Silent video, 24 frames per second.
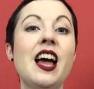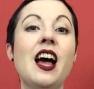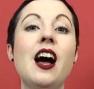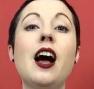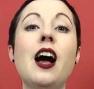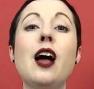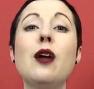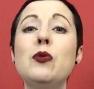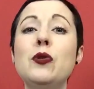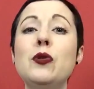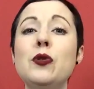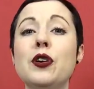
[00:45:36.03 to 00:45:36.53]
I
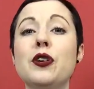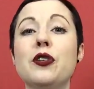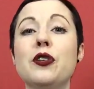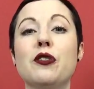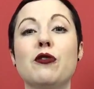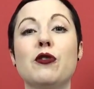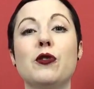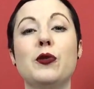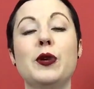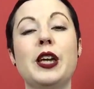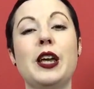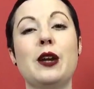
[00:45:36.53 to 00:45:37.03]
will go
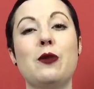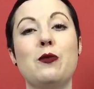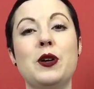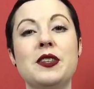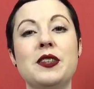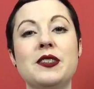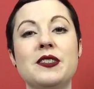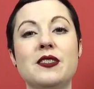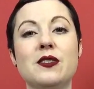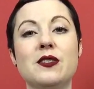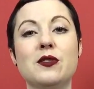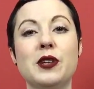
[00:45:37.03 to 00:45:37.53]
through again once
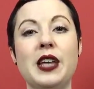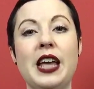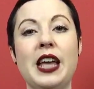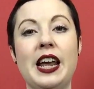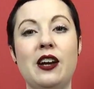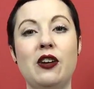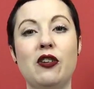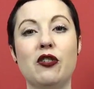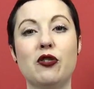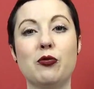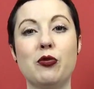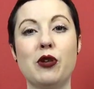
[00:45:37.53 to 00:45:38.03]
it's all
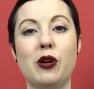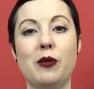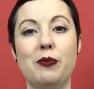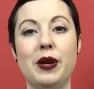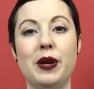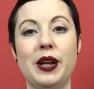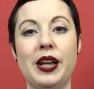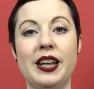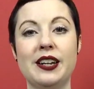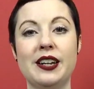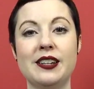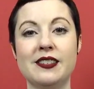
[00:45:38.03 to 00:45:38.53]
catalogued
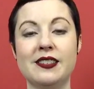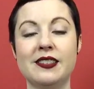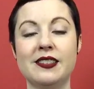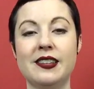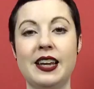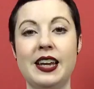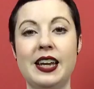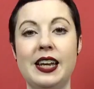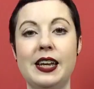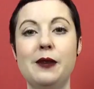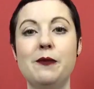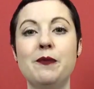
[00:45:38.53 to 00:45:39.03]
properly and
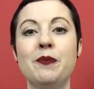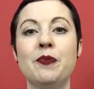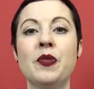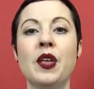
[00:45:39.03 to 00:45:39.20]
see